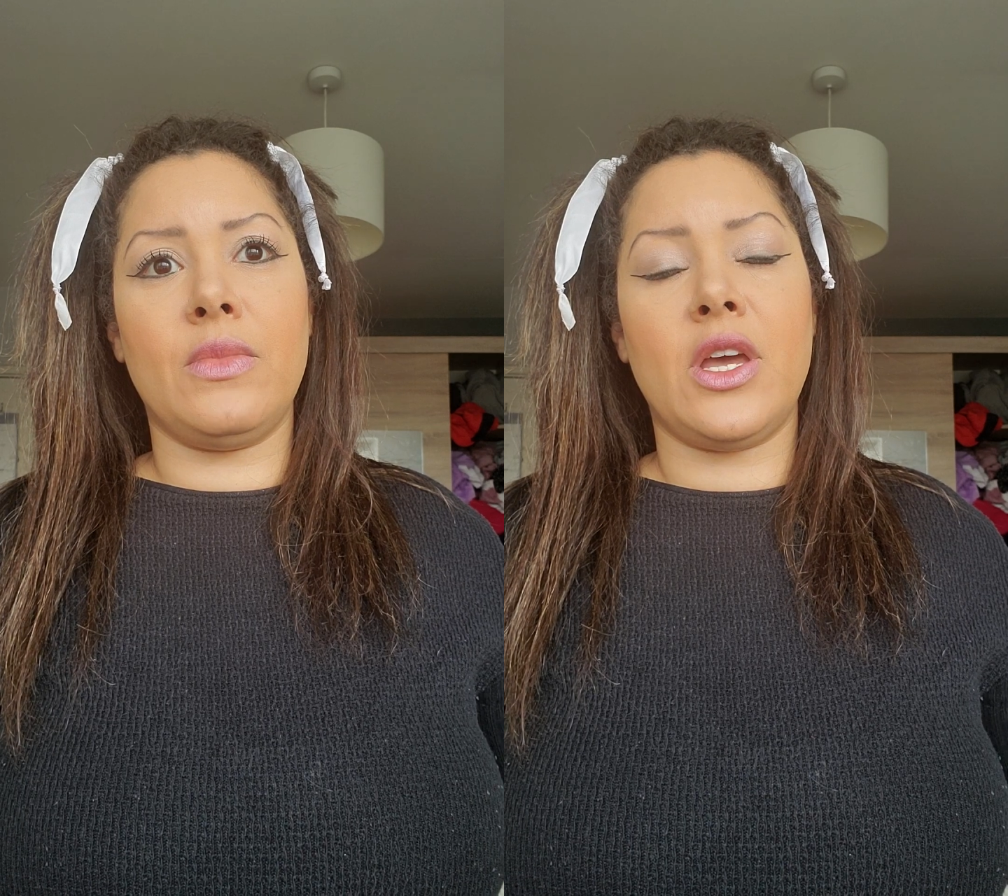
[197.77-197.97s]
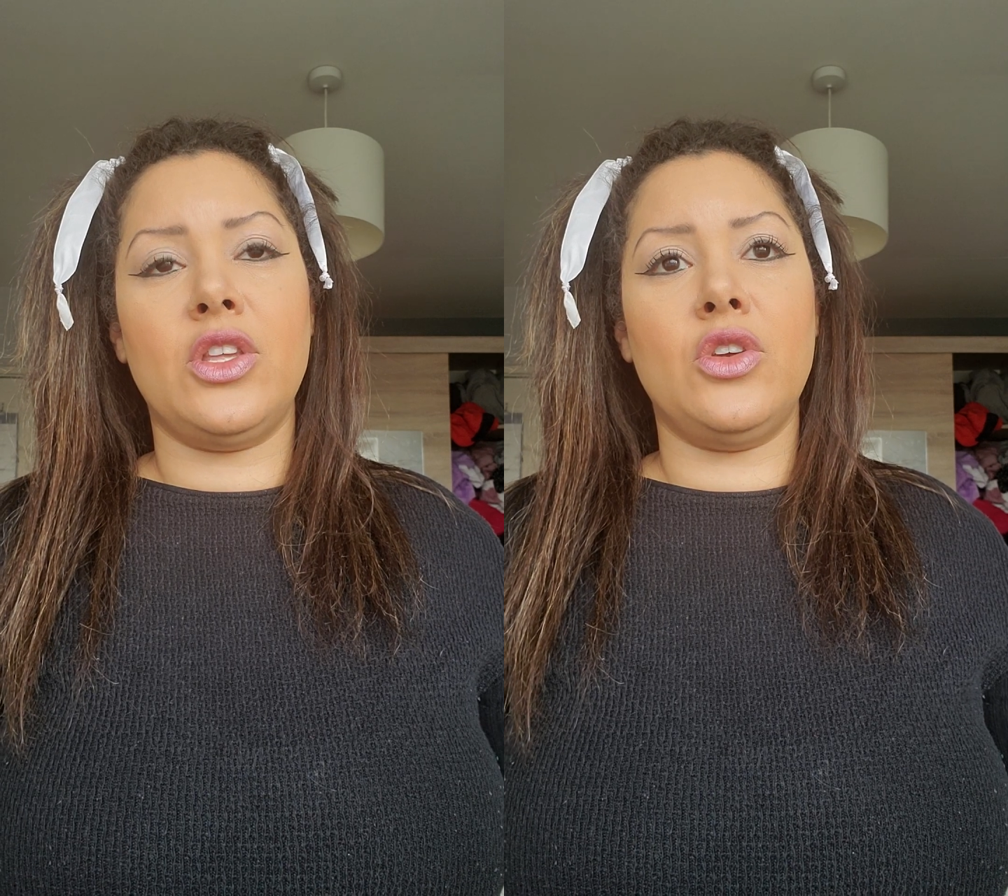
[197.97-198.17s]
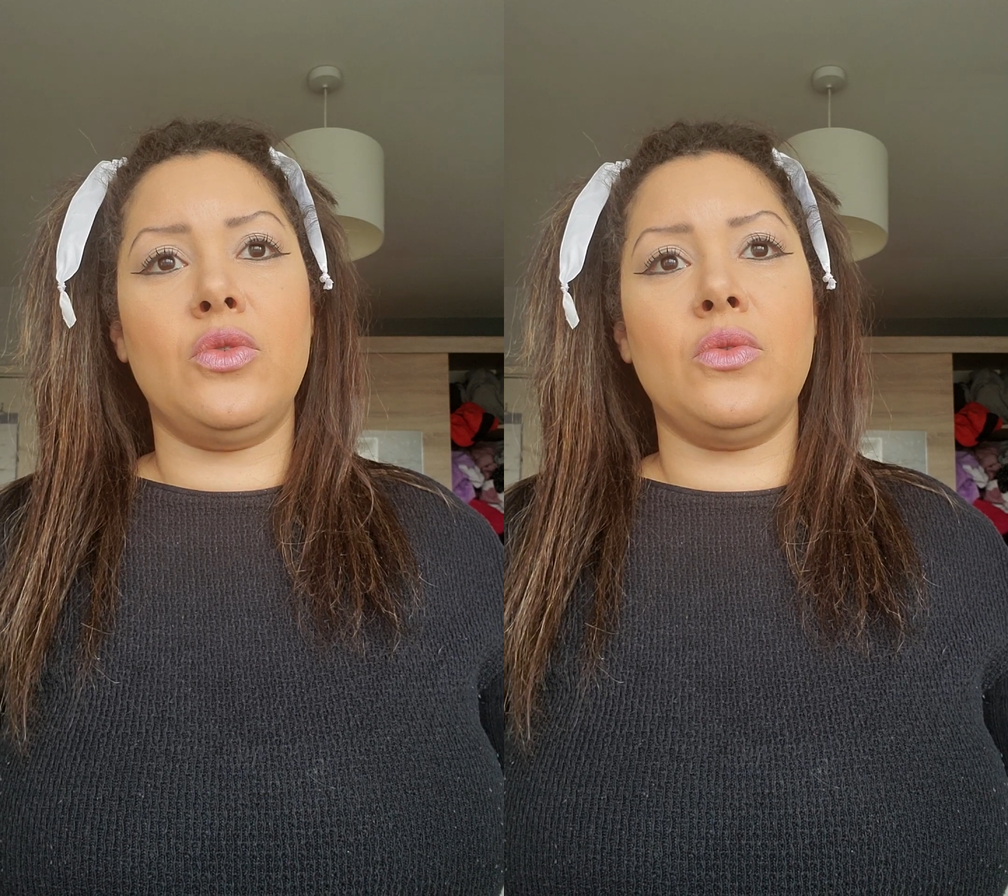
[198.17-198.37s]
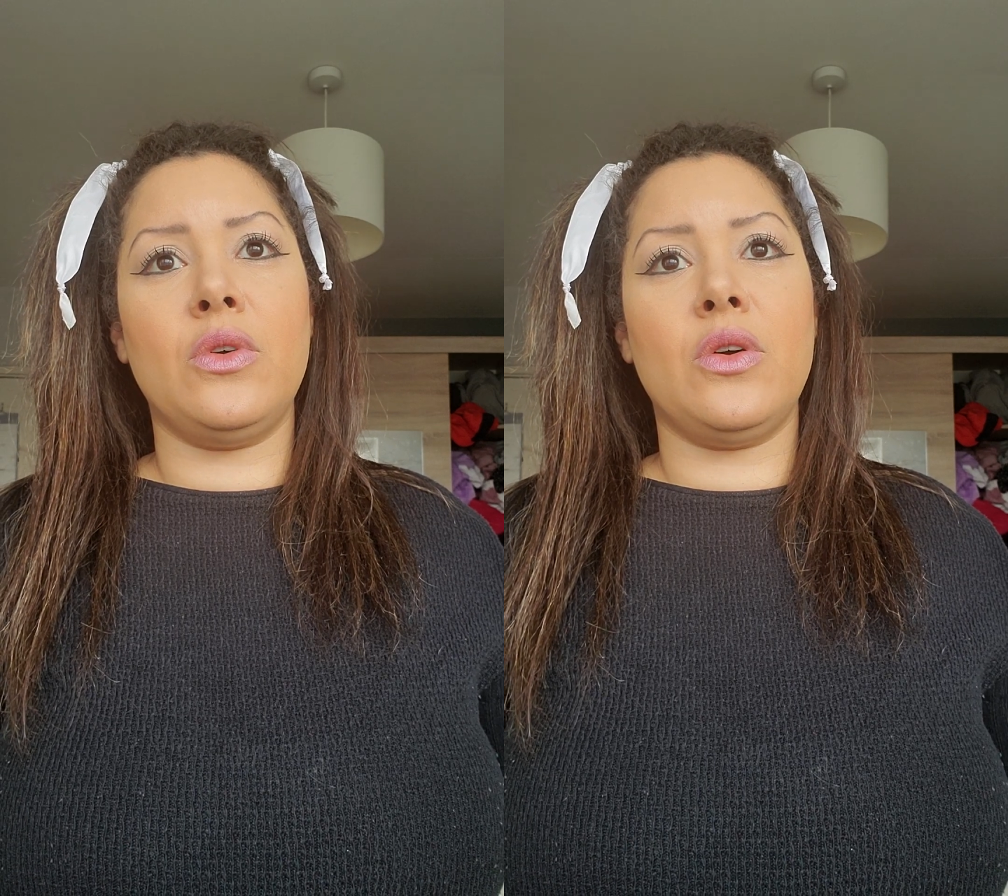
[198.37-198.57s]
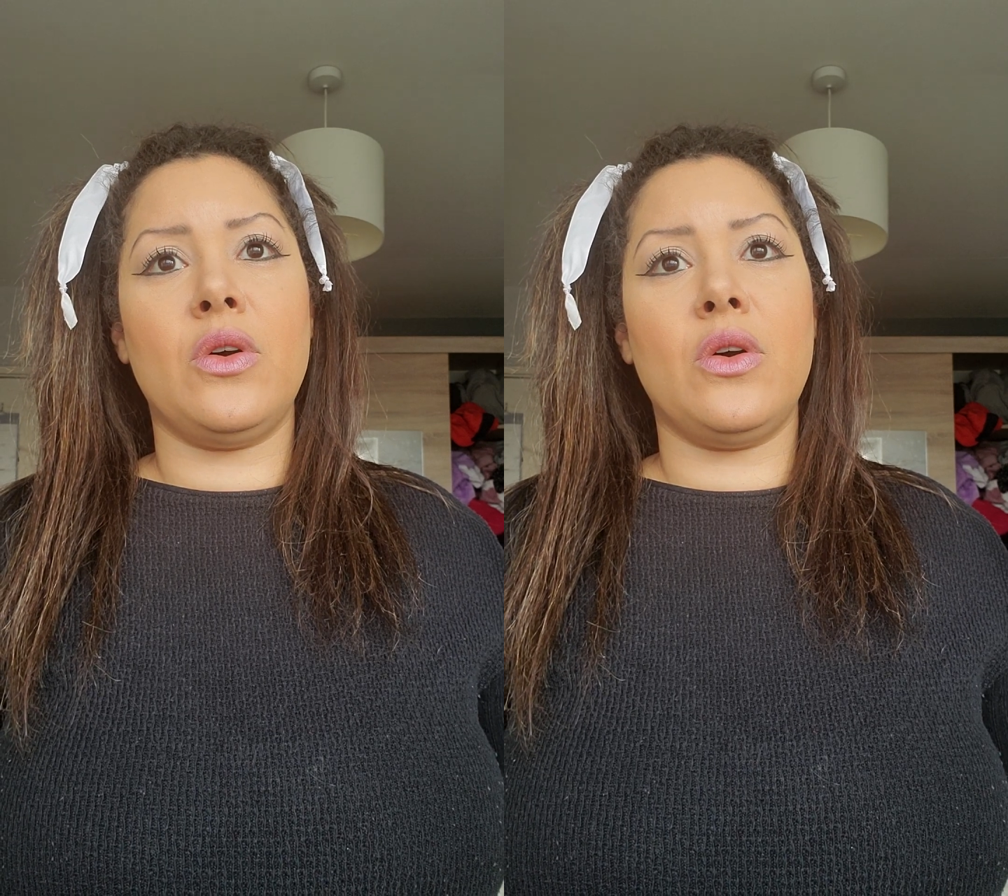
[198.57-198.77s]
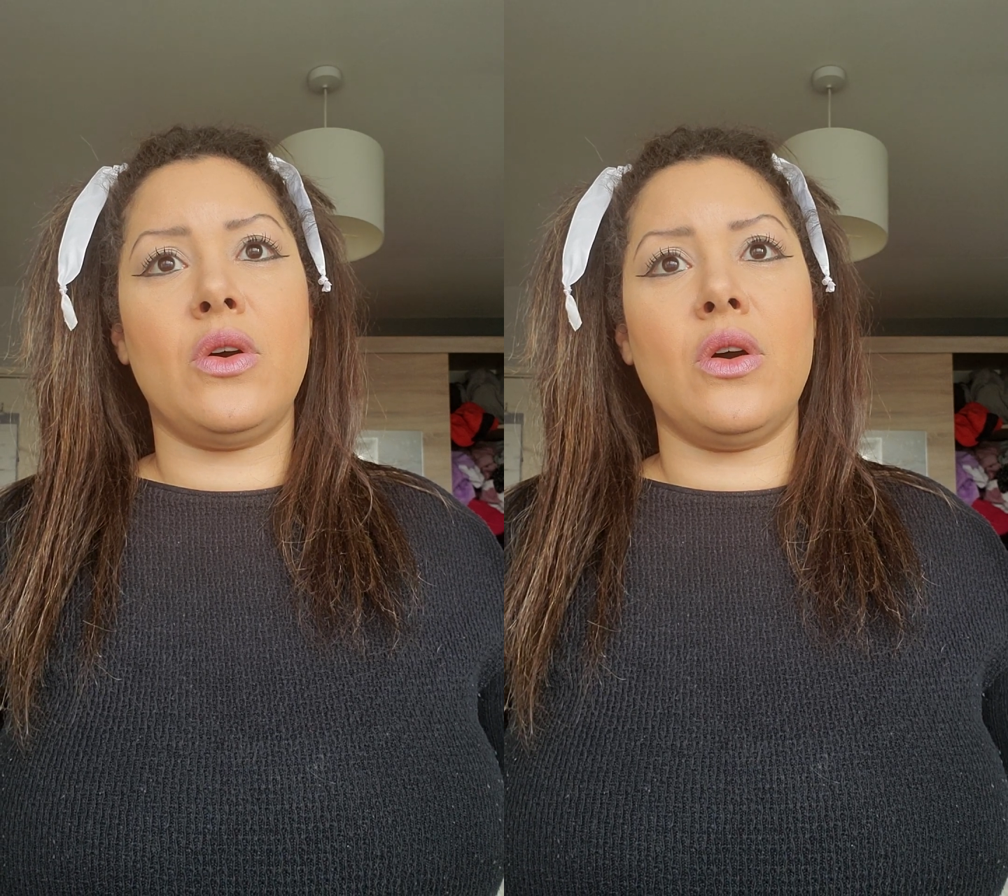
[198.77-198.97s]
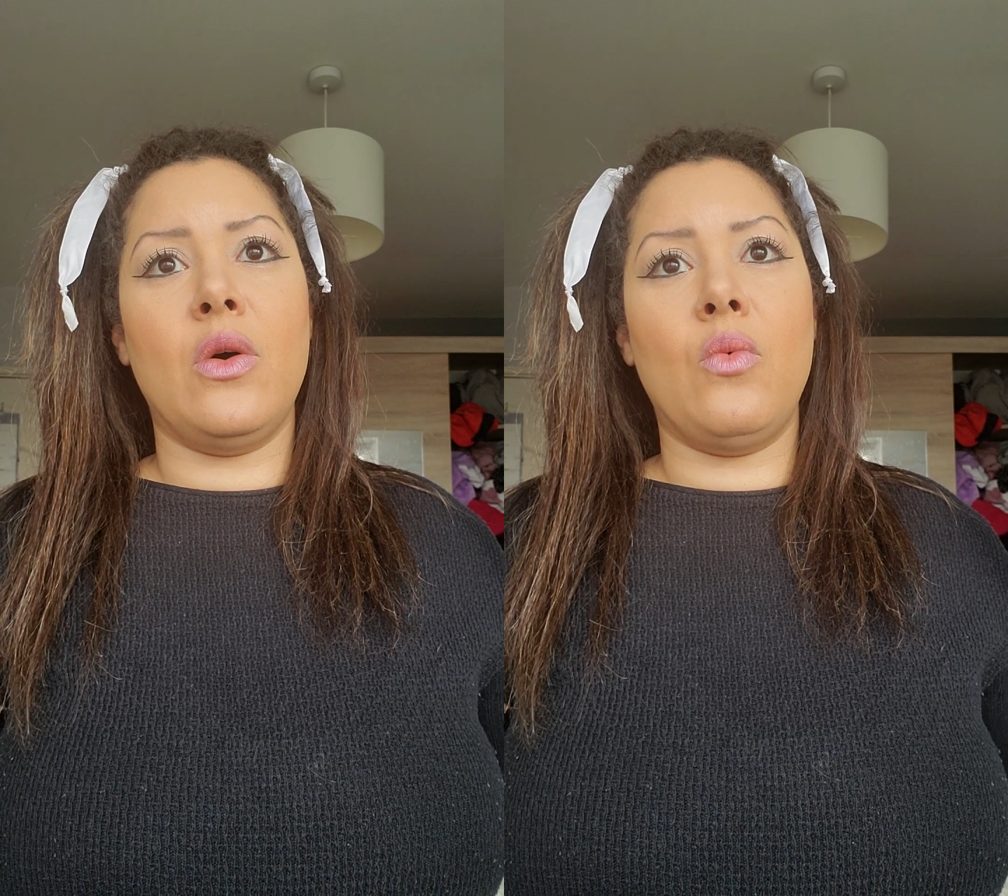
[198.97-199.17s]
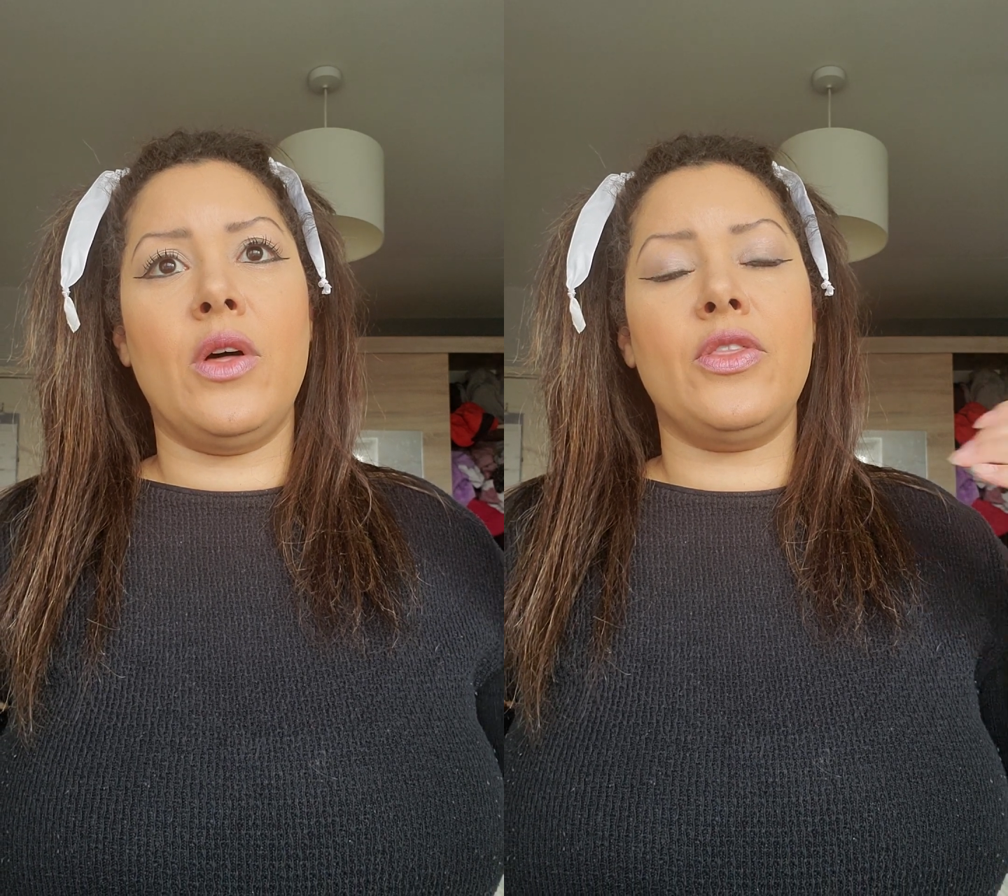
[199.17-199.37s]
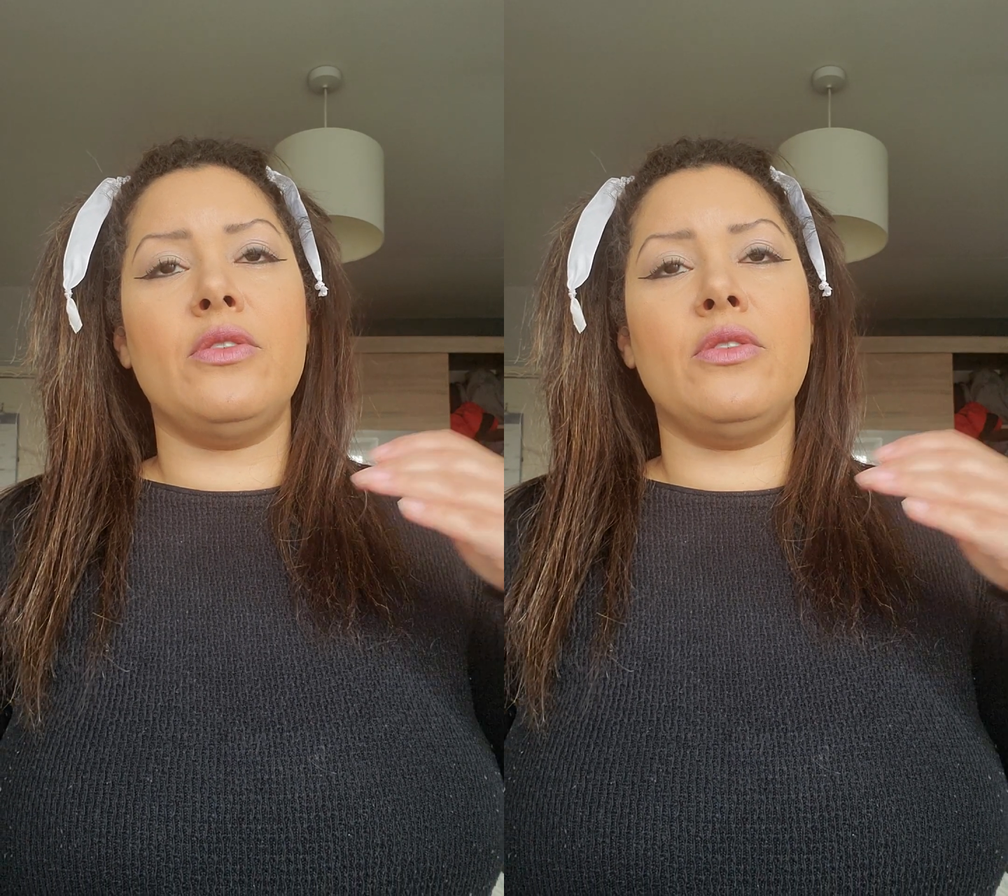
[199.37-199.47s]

and you want